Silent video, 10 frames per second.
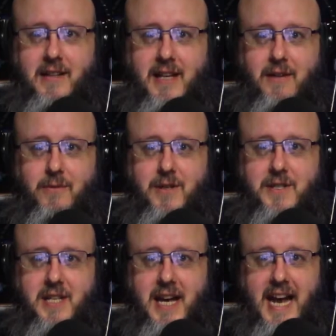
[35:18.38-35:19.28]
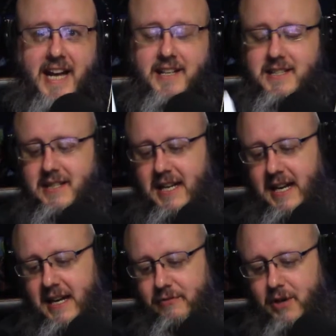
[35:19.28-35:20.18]
that was added
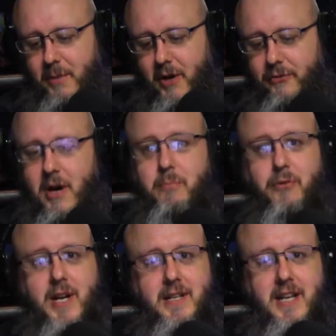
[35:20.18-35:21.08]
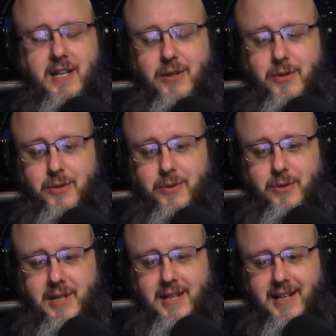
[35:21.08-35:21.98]
today from our friend Brittany,
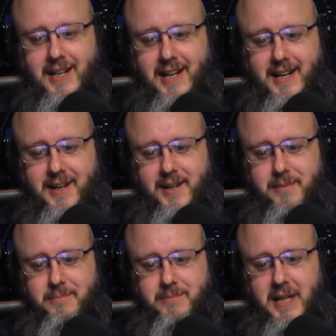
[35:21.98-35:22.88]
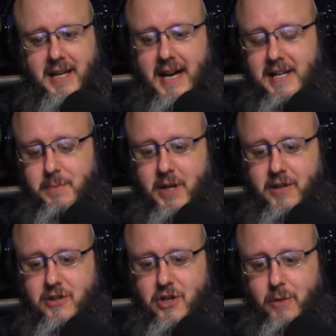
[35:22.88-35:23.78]
who has been
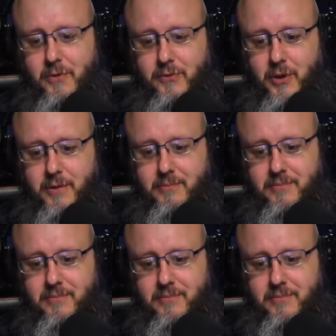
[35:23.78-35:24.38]
on the show before.